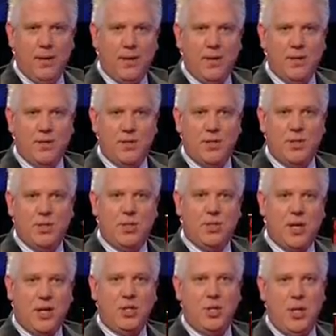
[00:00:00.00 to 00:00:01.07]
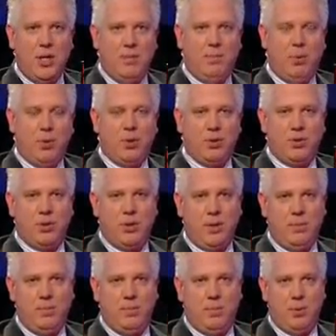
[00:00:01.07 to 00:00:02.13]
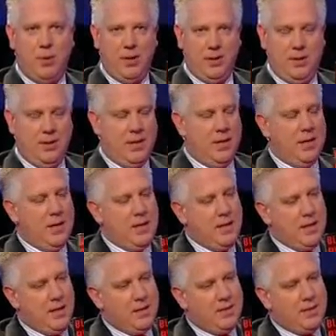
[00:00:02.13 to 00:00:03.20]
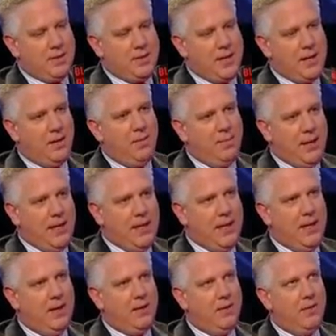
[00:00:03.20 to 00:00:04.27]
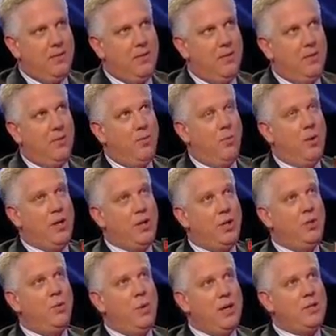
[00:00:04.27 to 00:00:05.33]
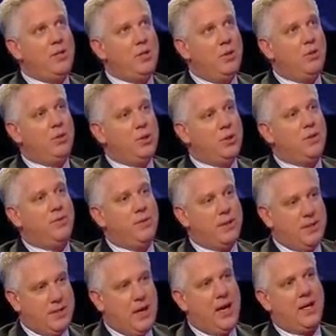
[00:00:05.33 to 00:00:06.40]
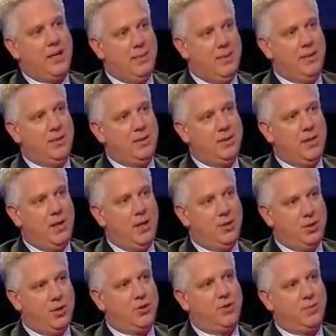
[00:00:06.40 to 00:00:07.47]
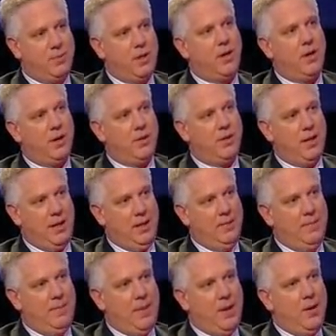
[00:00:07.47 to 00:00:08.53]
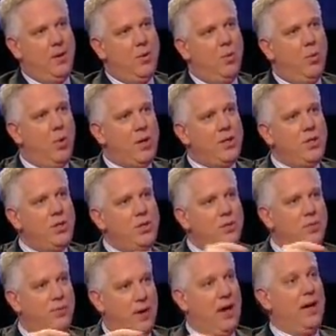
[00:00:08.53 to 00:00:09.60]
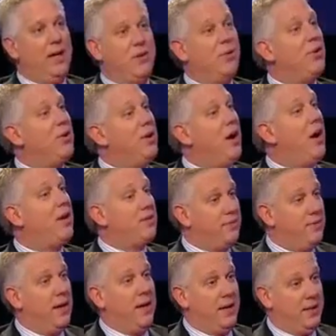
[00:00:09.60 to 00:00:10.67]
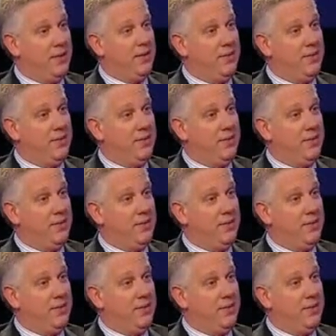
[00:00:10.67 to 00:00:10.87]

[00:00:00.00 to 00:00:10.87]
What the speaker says: this is such an important turning point. Tell me, when you went to go look for the documents on Joseph McCarthy, what did you find or not find?